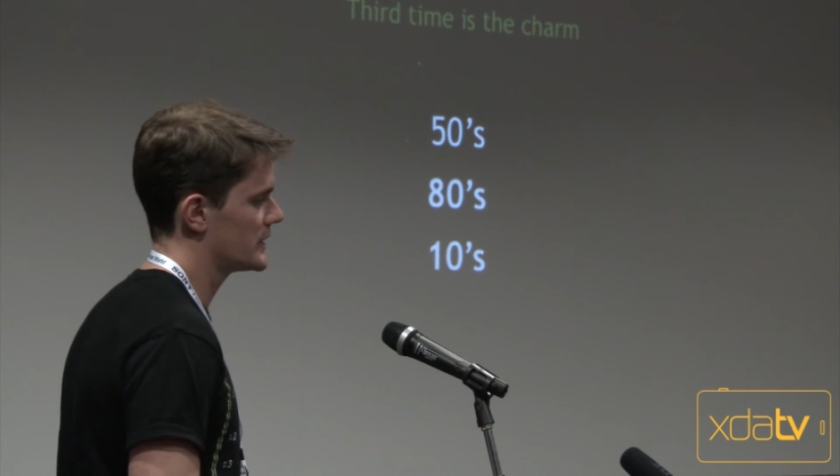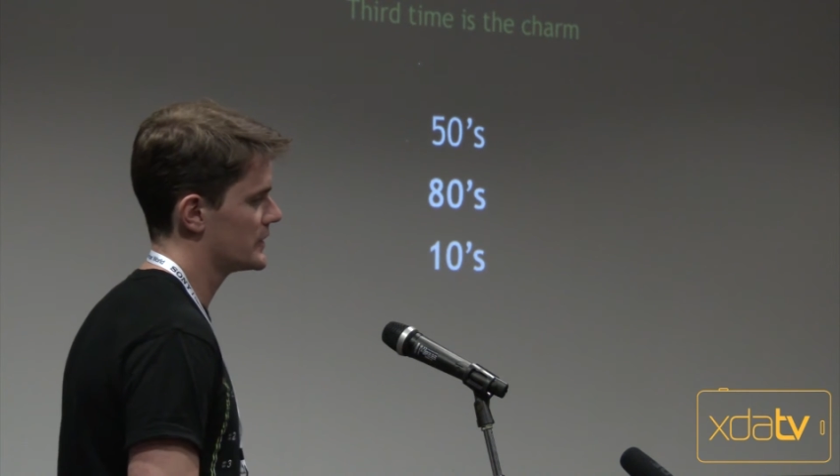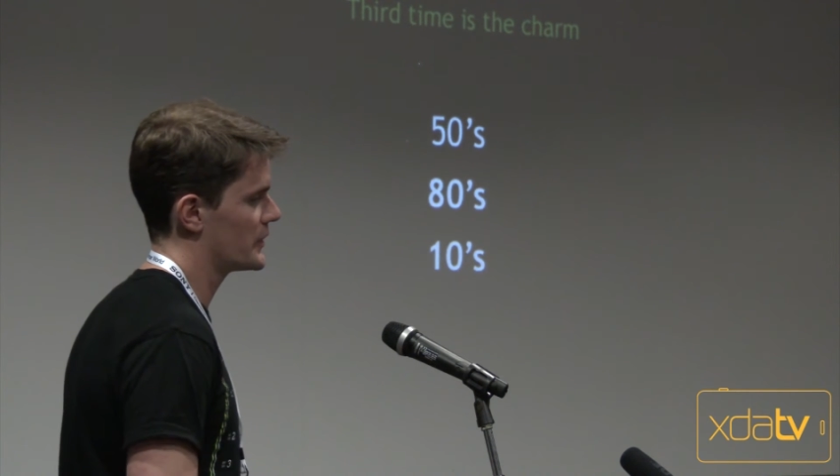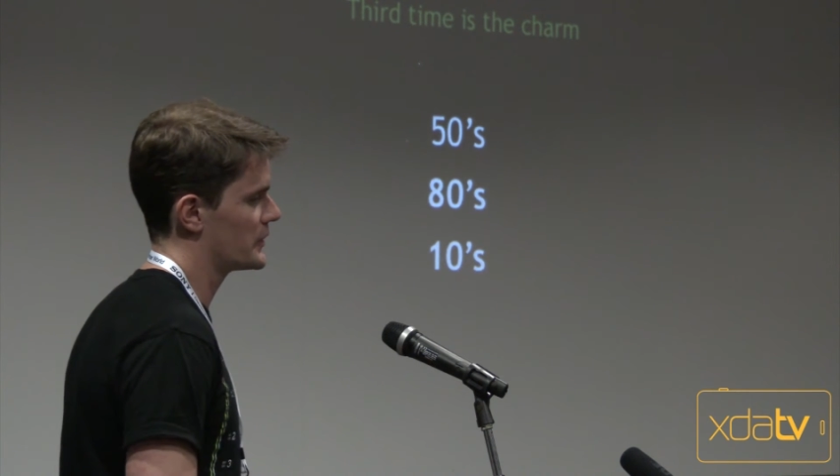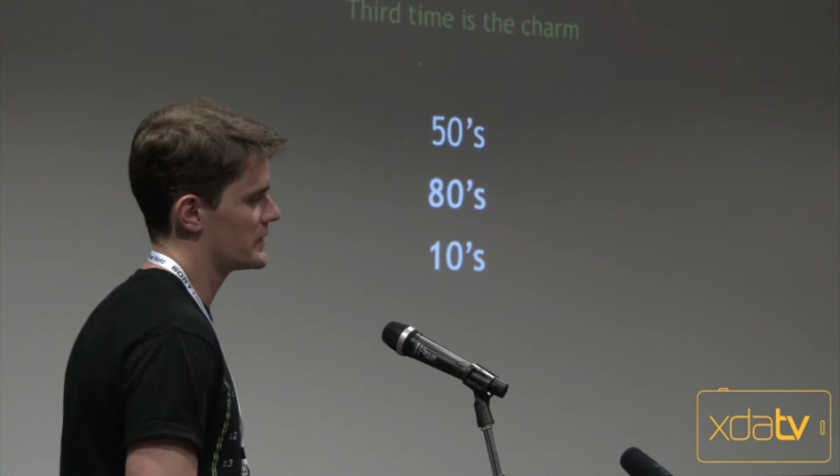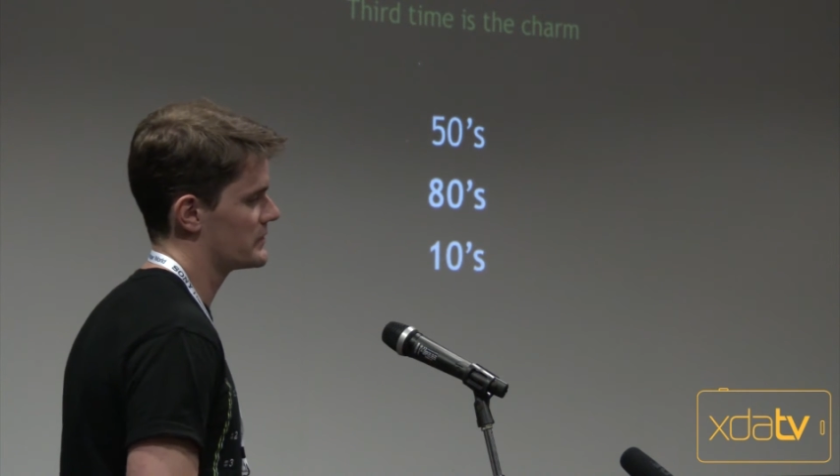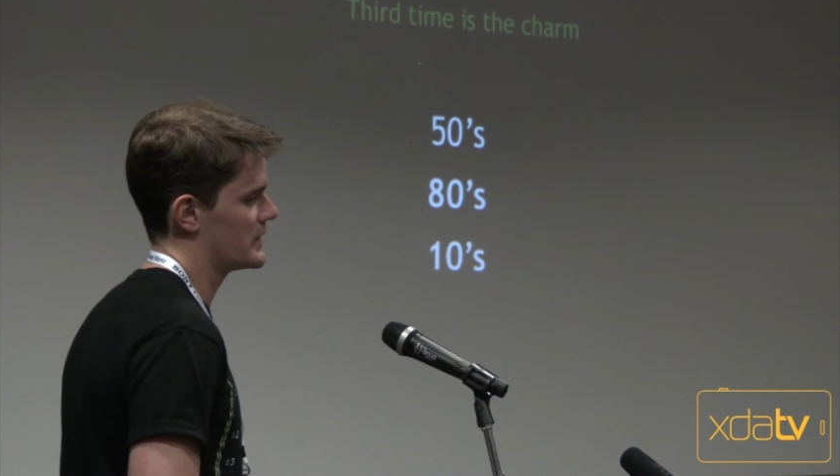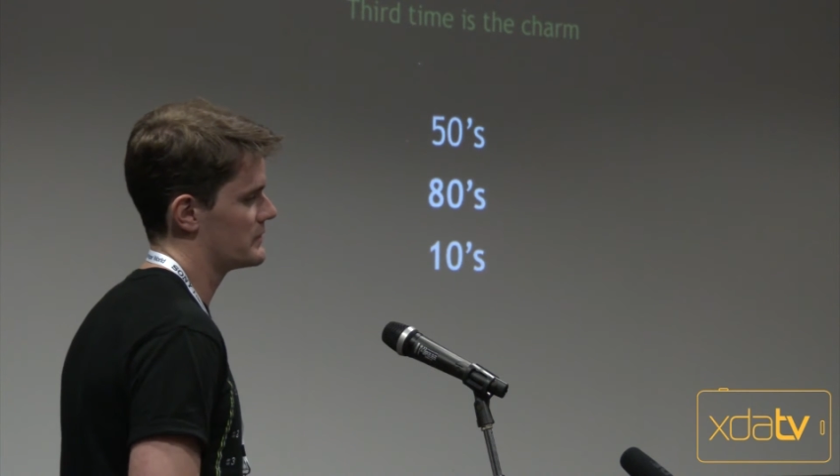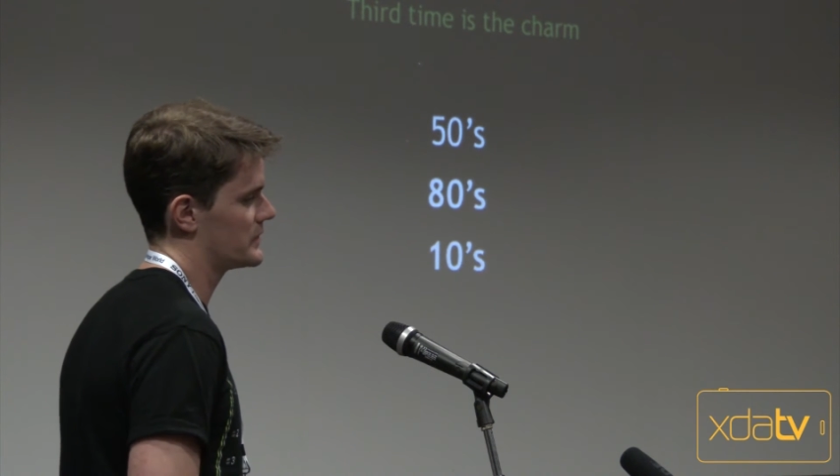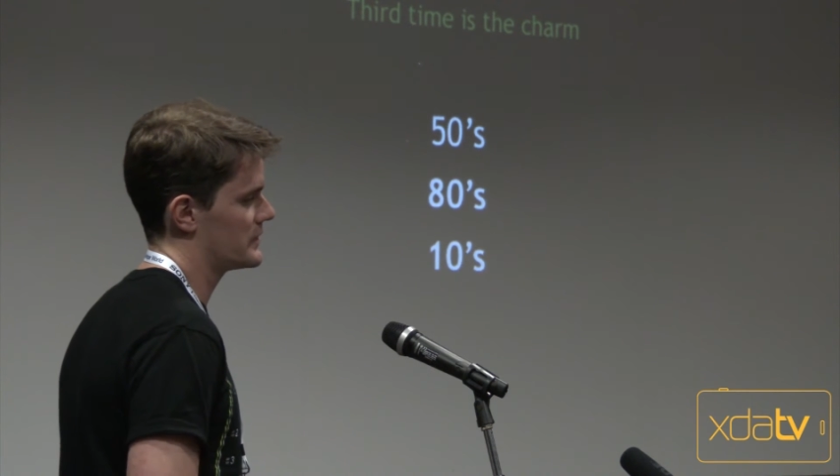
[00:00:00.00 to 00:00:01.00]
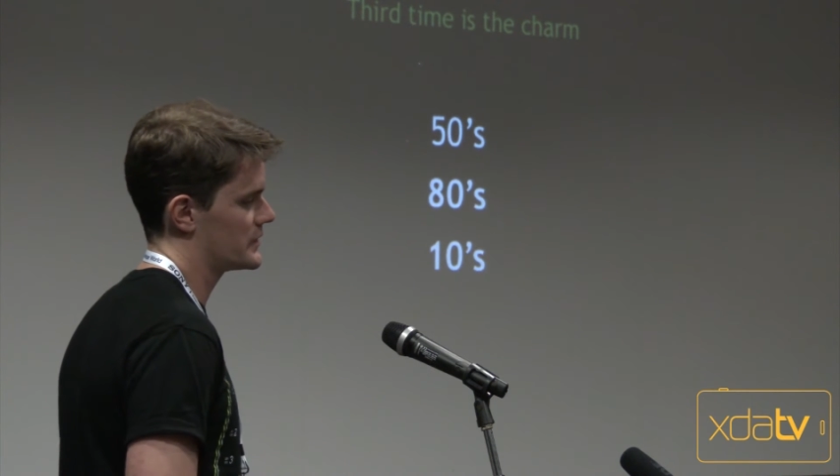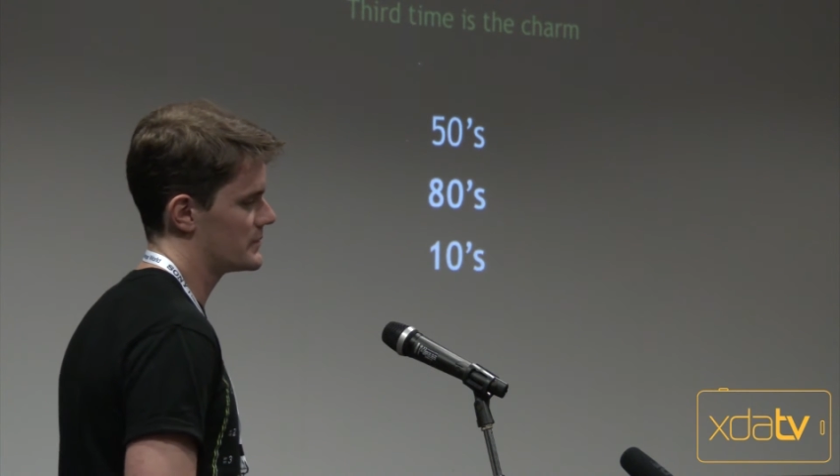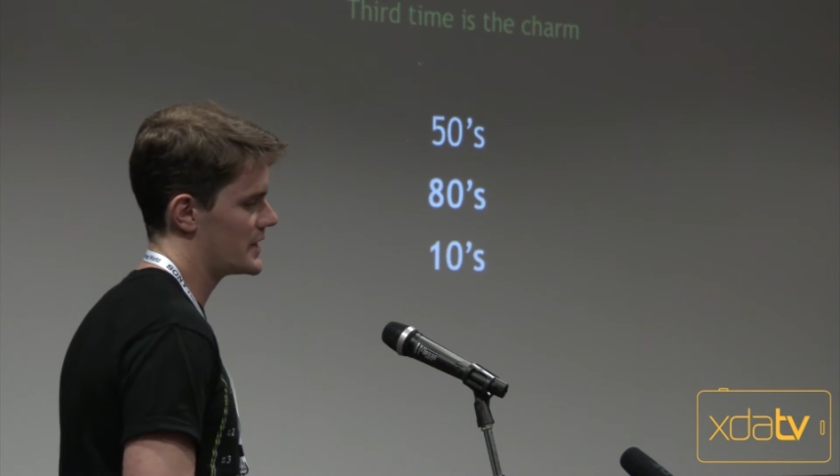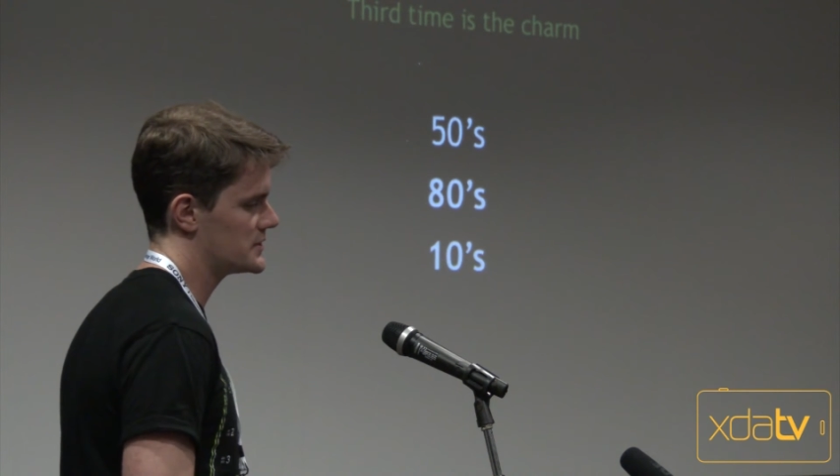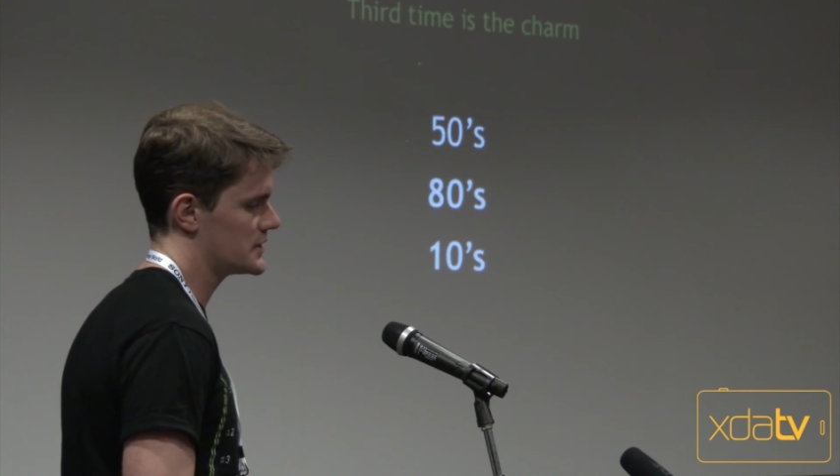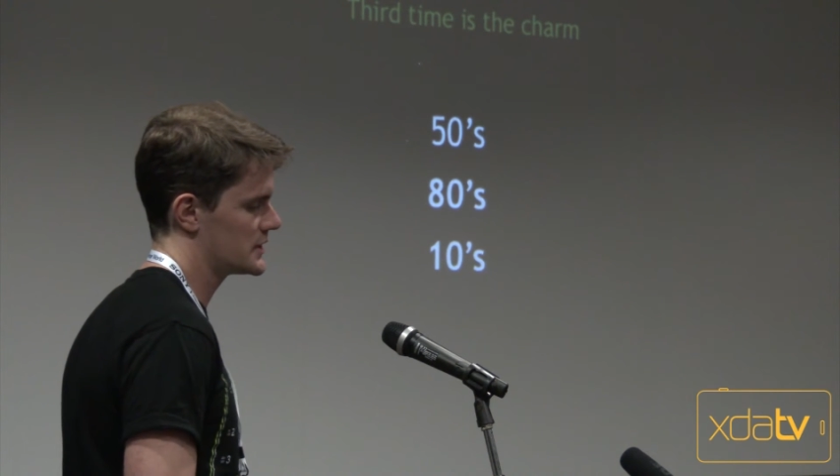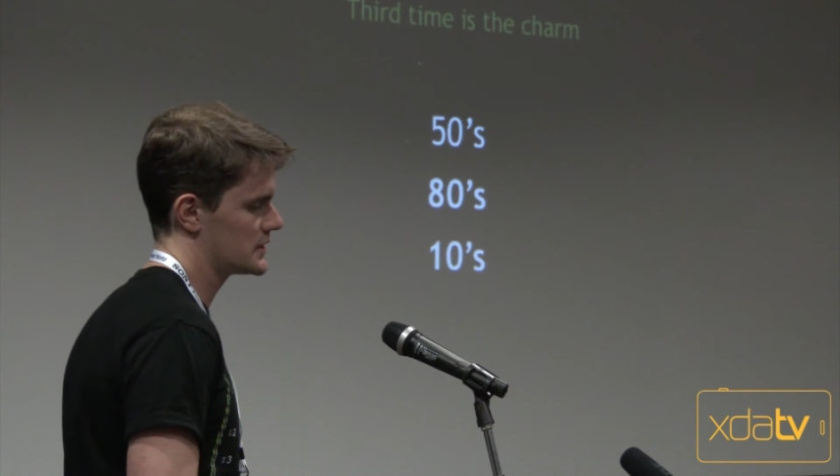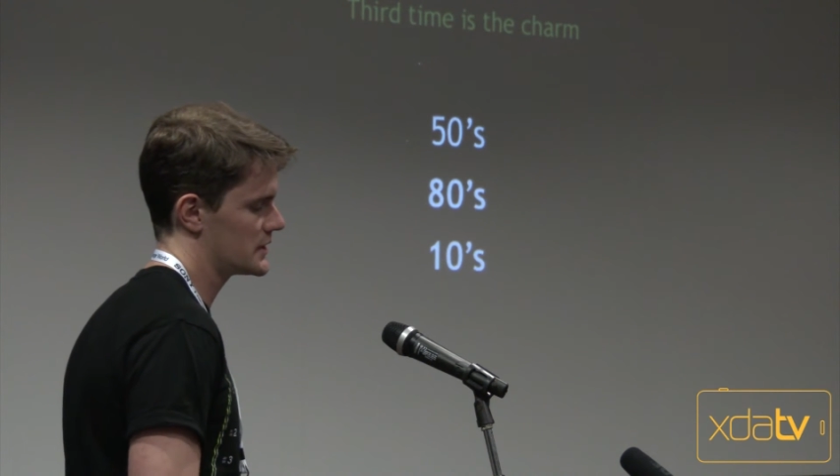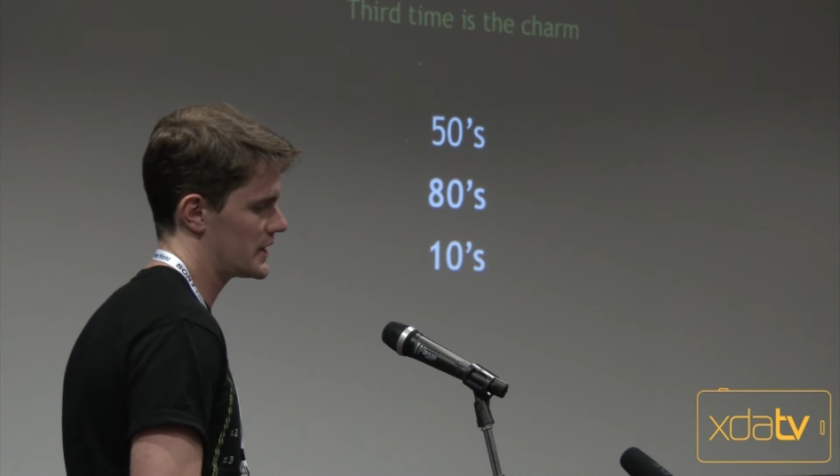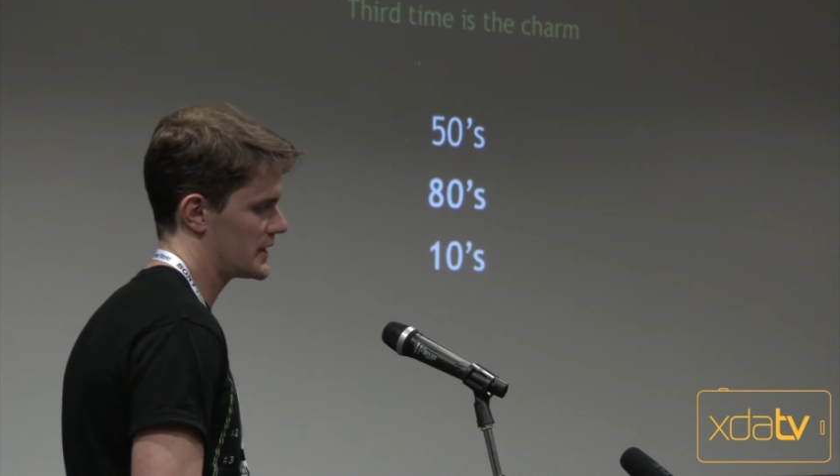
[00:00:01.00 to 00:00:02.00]
if you're
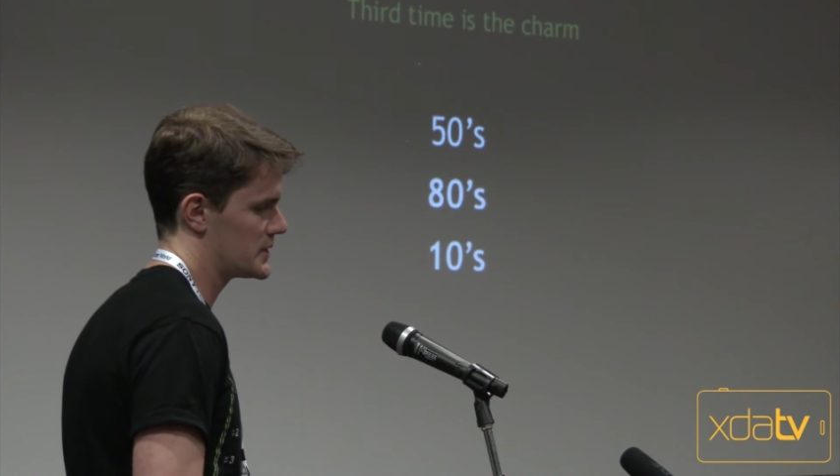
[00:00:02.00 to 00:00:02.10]
imagining